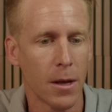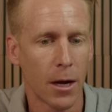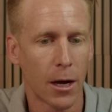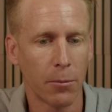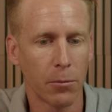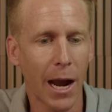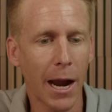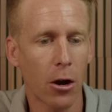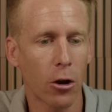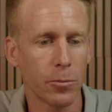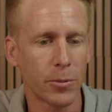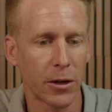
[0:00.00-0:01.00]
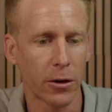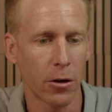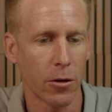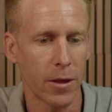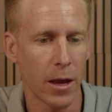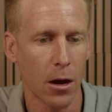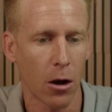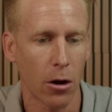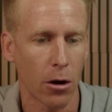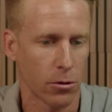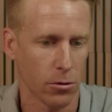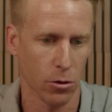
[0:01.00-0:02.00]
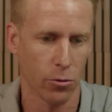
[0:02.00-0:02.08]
Gaia Herbs here, they are a great